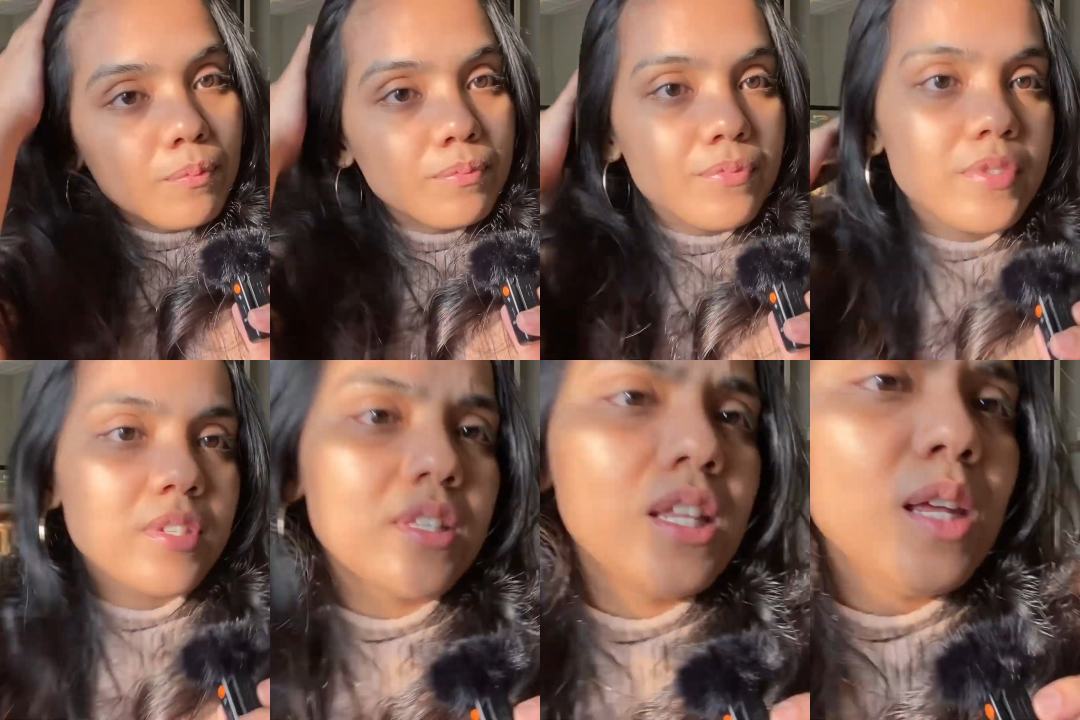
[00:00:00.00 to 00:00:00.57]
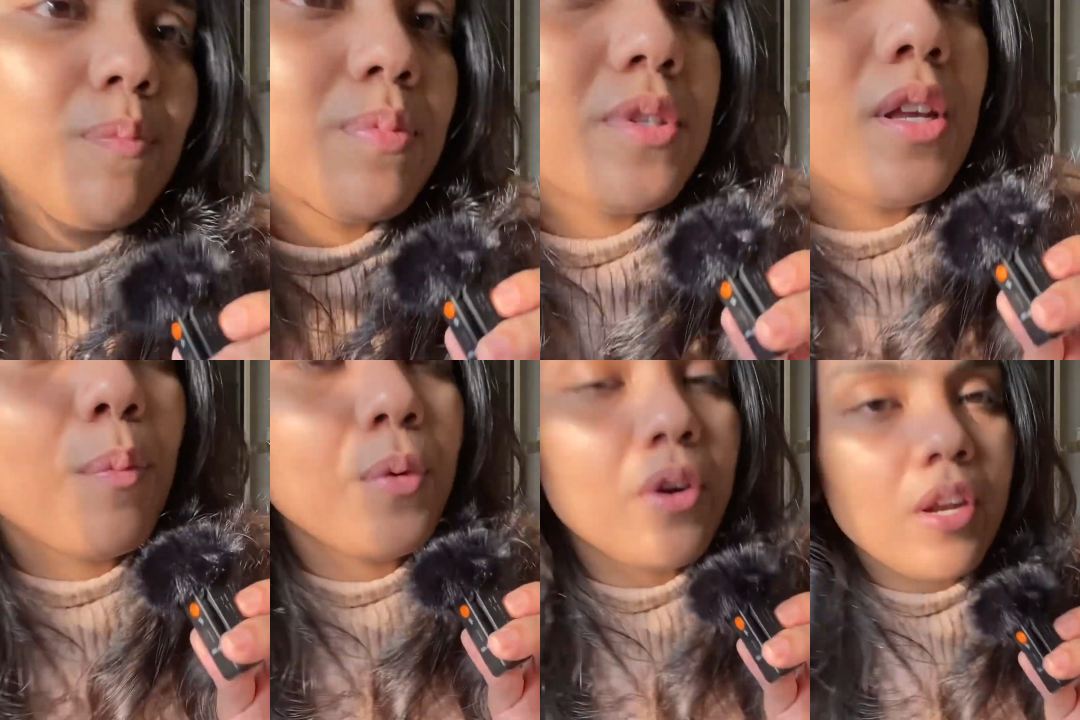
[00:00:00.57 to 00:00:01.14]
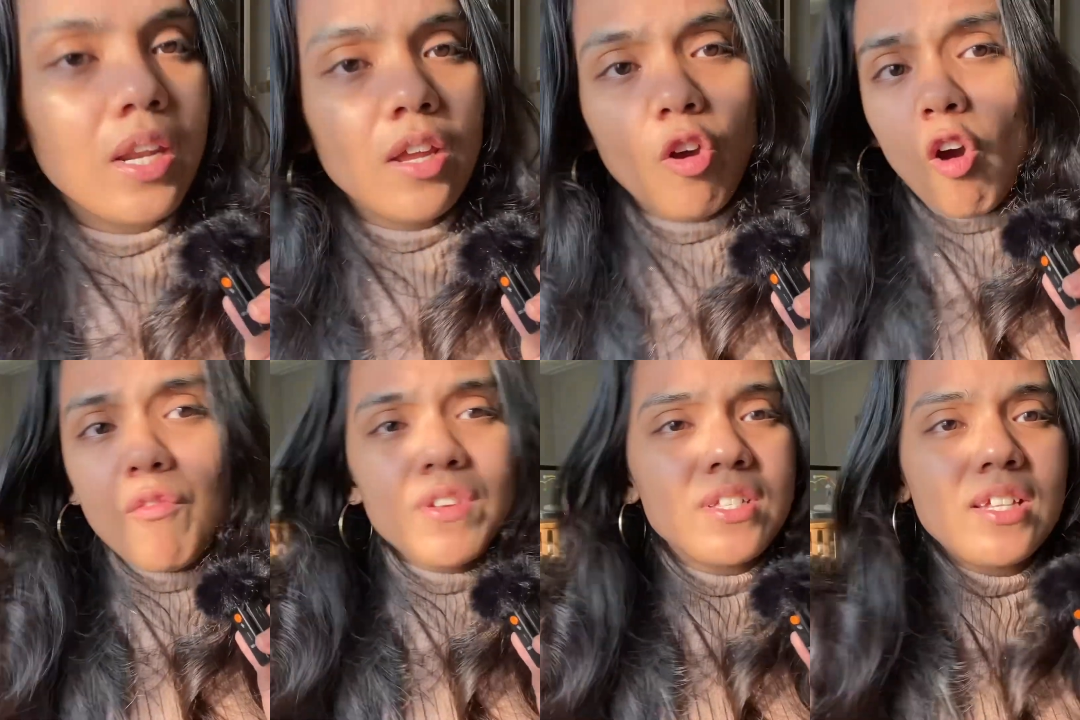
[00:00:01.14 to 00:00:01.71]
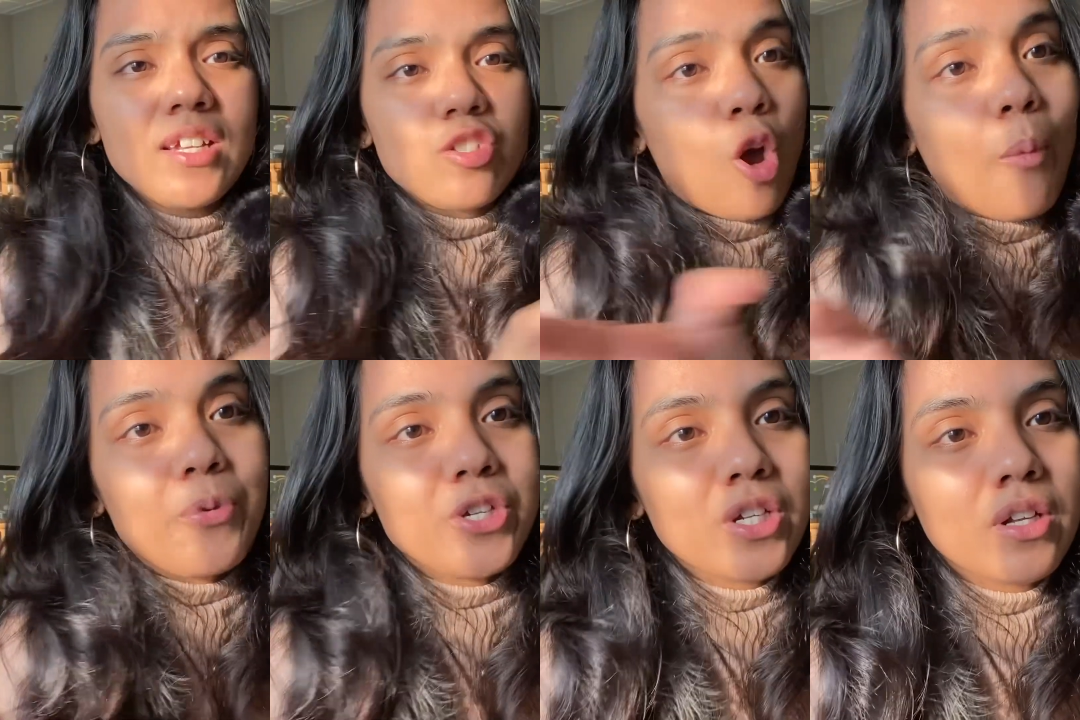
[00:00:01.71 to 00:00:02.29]
sleep separately. Obviously it's
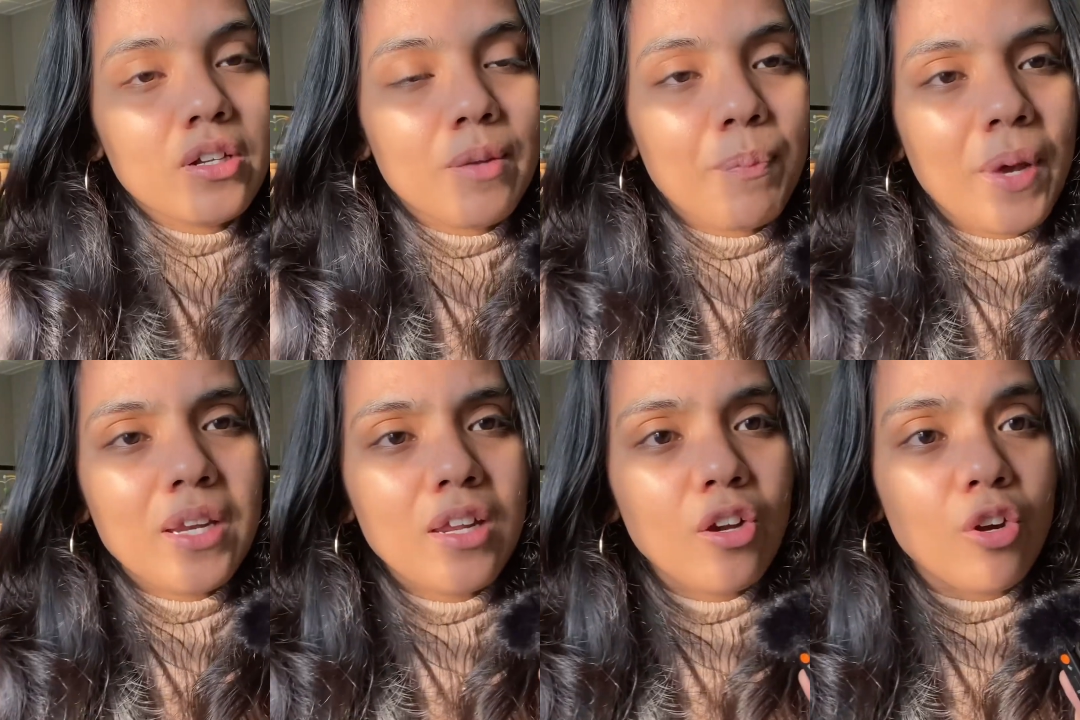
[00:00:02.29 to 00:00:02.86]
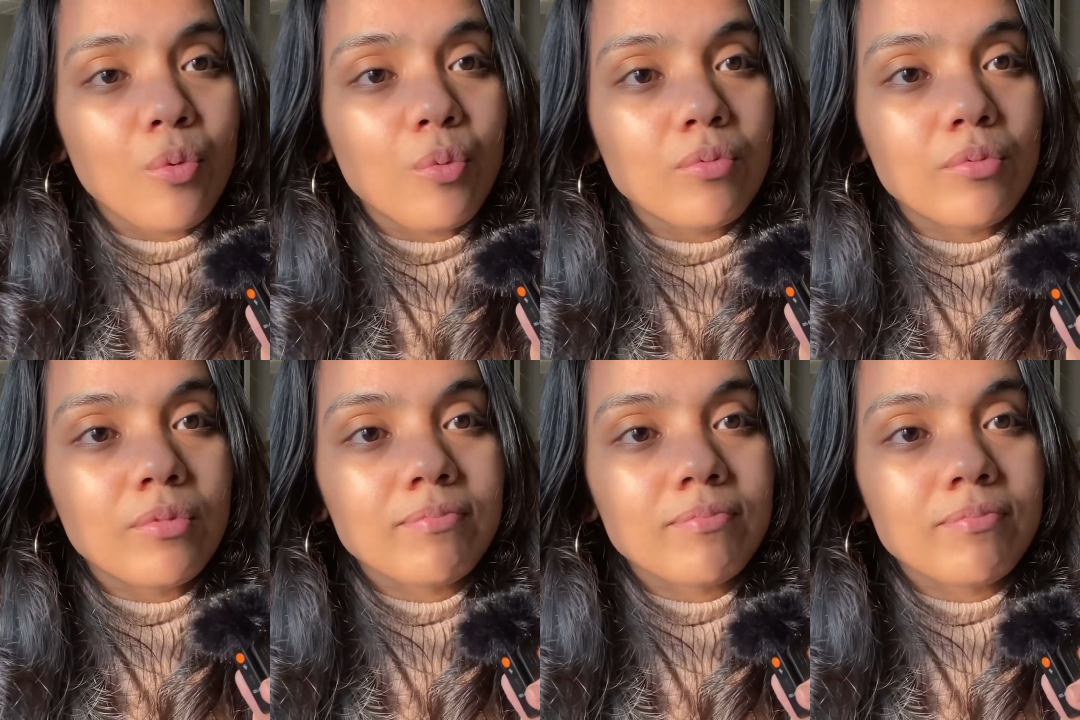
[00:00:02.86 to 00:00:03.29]
optional depending on